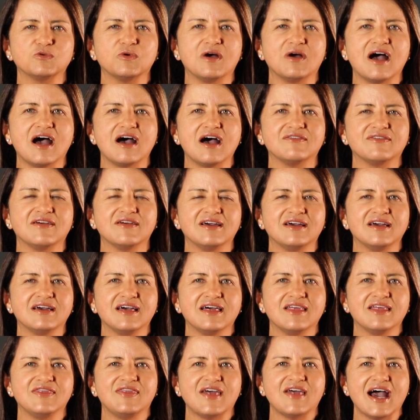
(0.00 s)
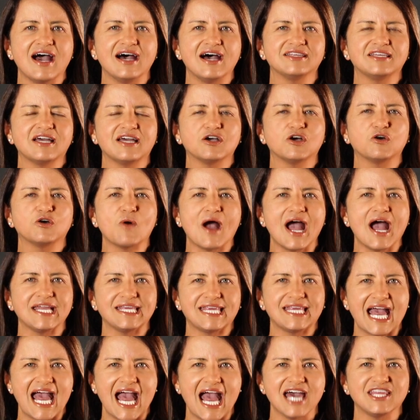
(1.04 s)
to have that
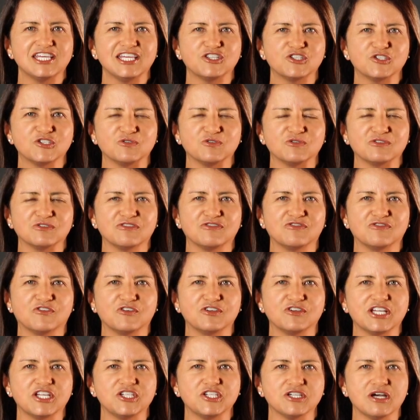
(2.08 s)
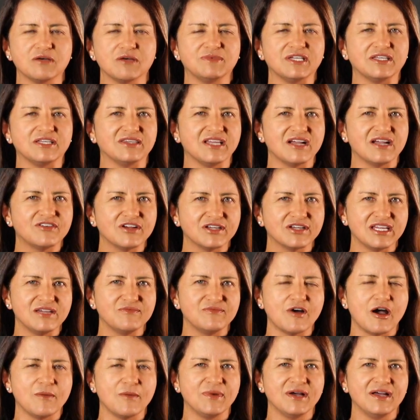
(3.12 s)
right attitude for the job, the never give
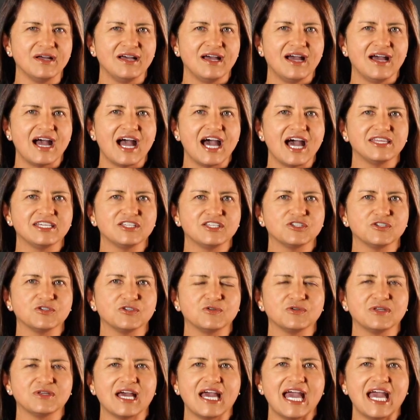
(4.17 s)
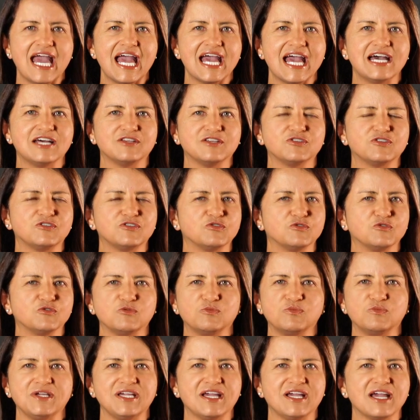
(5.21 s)
up attitude, and to
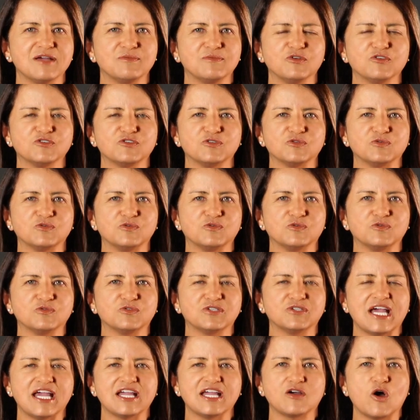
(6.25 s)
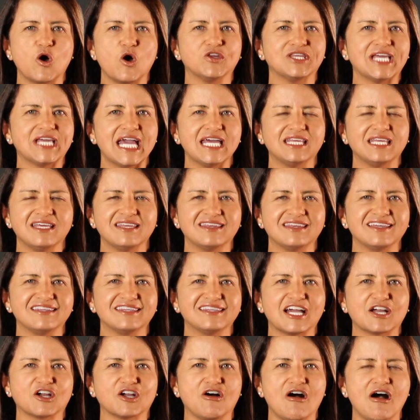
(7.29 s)
be able to take on anything
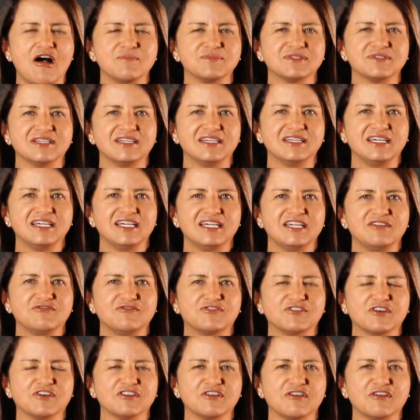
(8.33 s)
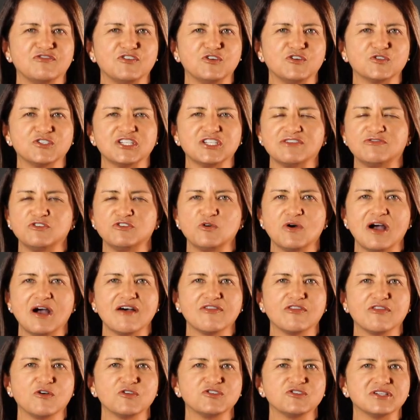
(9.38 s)
that comes in front of you. So if you
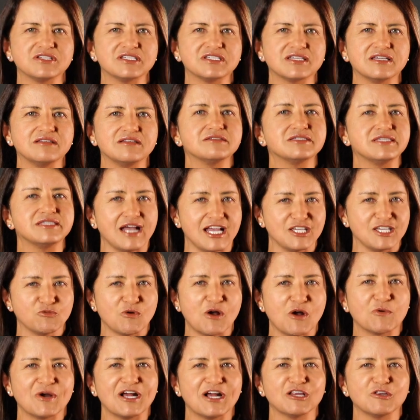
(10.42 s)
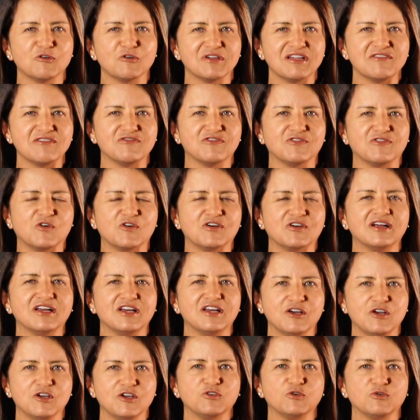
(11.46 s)
have those skills, that's what we're looking for
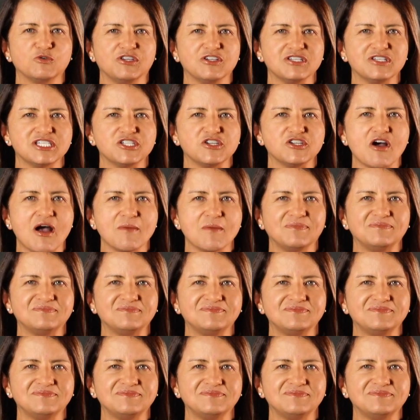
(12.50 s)
to this job.